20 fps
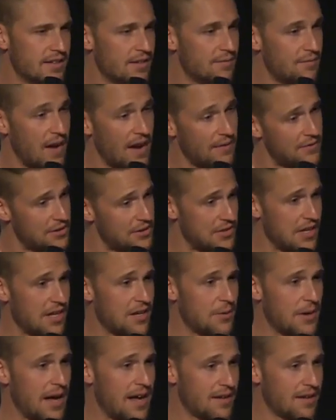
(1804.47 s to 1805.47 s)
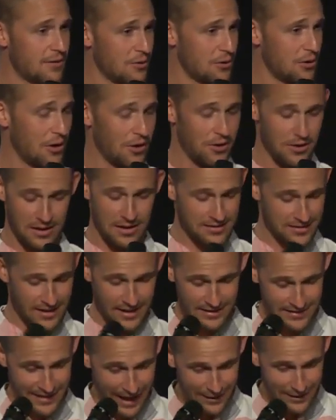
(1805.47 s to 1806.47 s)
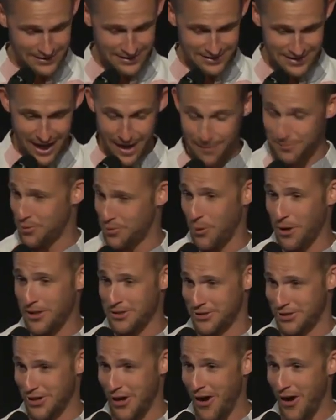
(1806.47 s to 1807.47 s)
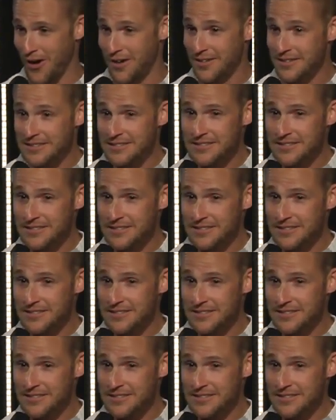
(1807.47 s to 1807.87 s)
And then five years later, we had a little girl. That was like a thousand times worse, y'all.